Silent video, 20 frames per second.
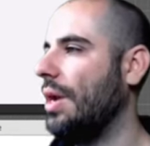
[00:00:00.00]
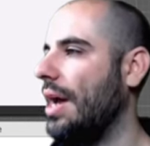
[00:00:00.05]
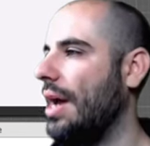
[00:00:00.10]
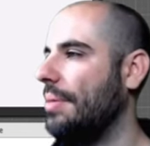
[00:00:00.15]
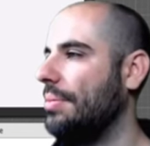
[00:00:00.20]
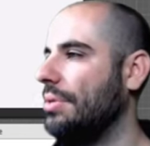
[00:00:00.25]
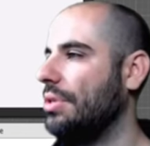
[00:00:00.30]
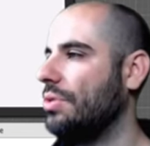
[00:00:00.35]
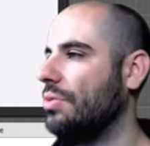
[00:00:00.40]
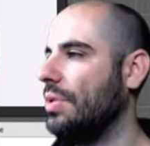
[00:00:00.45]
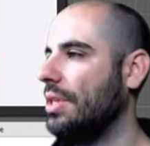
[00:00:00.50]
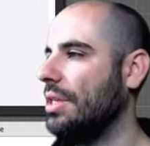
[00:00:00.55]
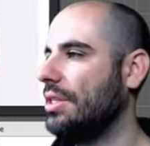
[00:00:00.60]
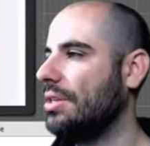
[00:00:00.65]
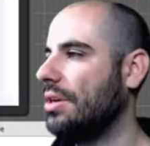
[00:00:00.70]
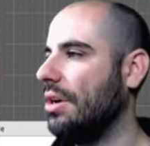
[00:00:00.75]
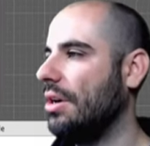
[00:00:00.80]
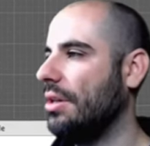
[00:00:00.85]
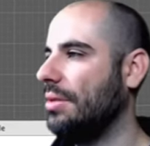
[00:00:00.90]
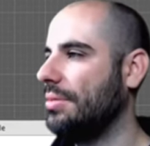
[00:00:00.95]
happens when these
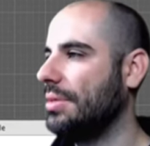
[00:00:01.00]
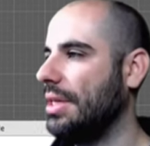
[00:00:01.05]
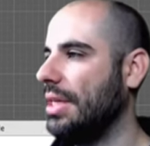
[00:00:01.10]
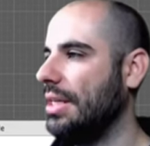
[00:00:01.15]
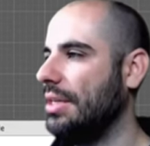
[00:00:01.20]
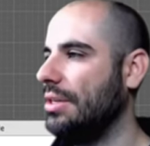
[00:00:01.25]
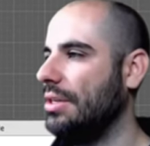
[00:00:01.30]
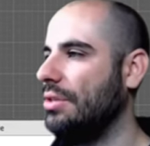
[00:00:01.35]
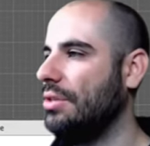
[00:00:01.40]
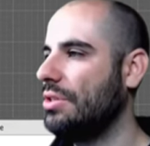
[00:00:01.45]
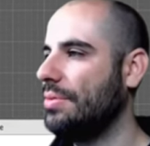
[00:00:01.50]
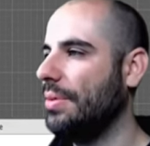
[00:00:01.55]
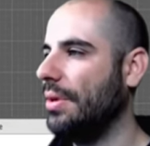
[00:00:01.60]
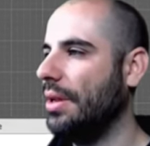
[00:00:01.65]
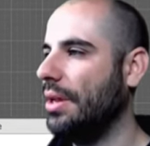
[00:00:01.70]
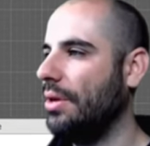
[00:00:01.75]
columns get too small?